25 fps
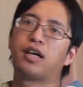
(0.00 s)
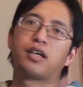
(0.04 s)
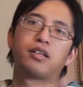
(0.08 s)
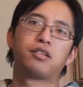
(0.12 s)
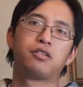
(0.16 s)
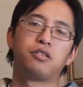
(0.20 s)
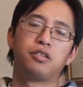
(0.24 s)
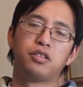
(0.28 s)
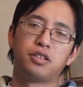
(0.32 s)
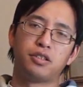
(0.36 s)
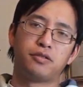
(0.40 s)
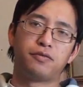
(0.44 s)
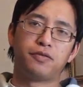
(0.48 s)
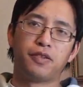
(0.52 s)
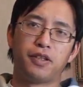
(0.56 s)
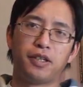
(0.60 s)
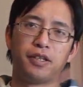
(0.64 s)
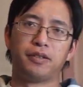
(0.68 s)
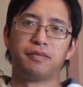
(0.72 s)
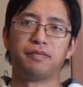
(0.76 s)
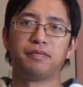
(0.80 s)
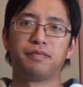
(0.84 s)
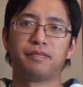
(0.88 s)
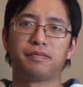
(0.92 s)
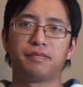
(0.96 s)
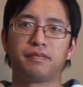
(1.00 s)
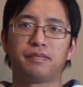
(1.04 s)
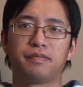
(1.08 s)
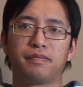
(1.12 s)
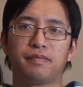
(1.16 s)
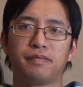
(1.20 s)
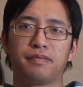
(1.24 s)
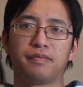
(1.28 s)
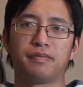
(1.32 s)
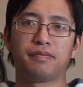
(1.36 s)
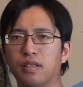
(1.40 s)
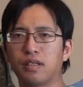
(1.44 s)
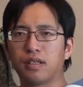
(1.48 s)
I can use it fine.
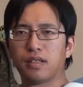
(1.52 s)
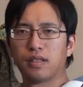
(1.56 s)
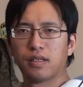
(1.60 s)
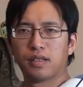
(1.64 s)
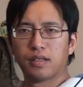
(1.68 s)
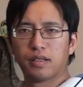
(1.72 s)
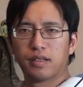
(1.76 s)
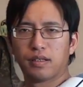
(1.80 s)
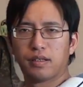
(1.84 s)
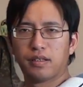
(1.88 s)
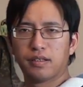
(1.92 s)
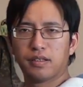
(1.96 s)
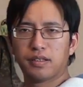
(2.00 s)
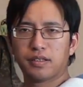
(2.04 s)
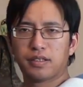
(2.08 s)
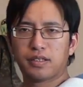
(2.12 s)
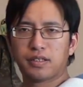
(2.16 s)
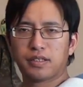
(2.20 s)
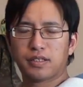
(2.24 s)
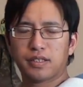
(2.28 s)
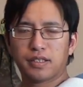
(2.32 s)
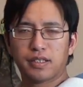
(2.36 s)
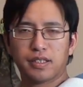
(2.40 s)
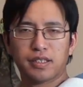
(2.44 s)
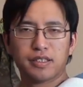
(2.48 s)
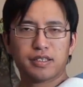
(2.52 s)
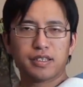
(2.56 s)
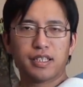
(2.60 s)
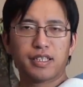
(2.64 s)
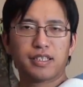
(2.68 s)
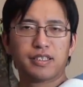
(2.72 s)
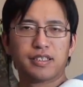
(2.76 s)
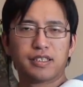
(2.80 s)
This is